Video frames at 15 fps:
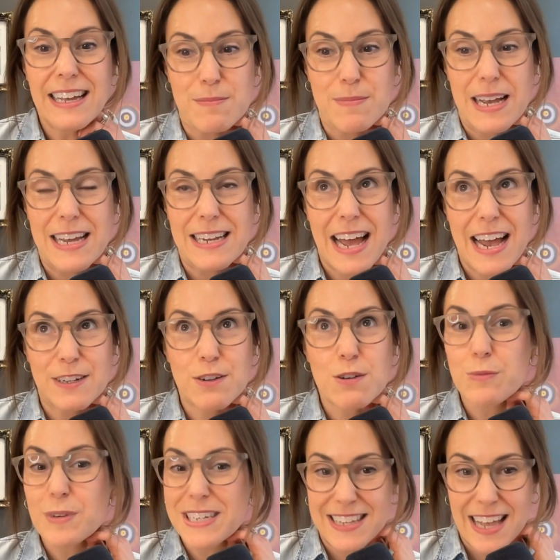And I don't
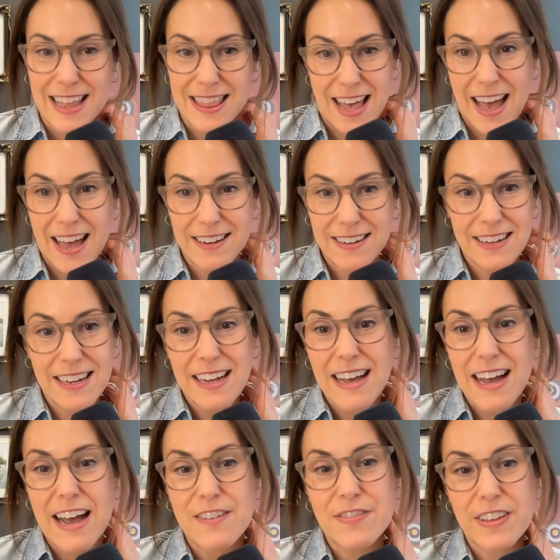resent that.
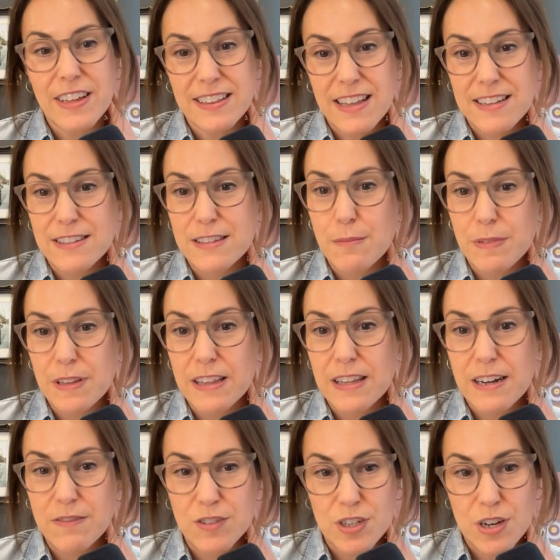I feel like that's something that
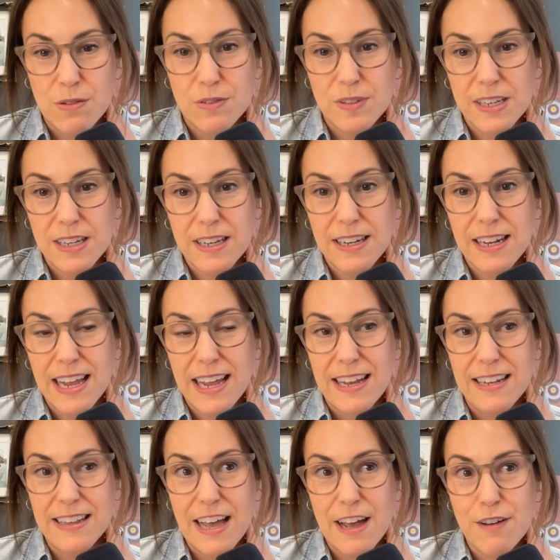I've chosen,
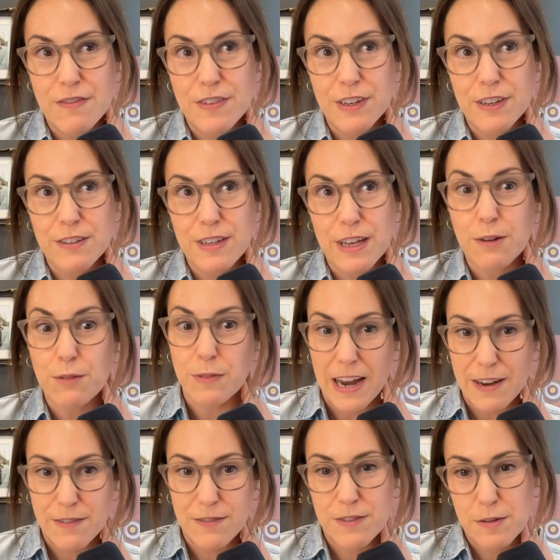and that feels like
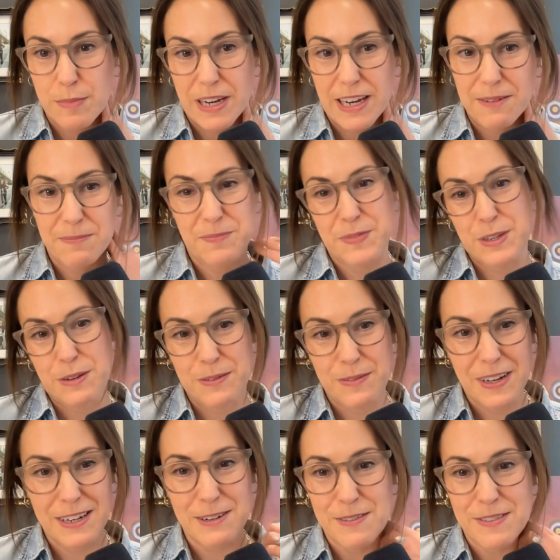right for me. So
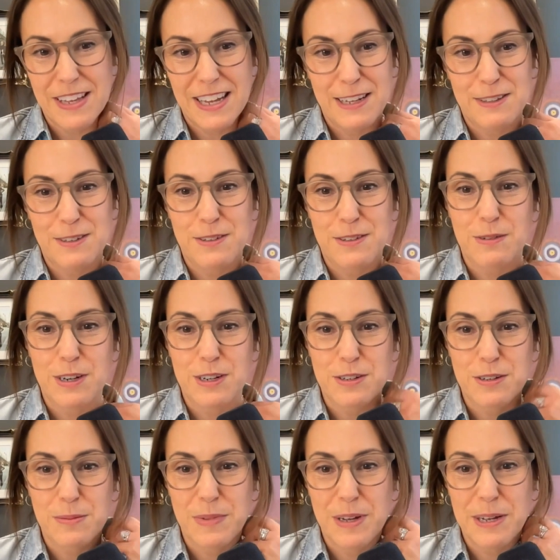I don't know if that answers your
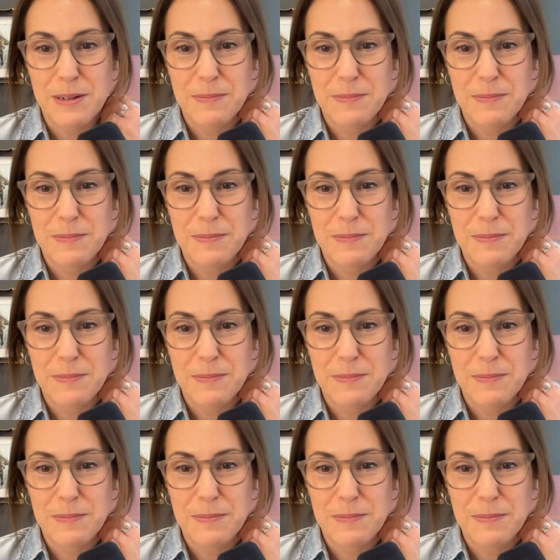question, but.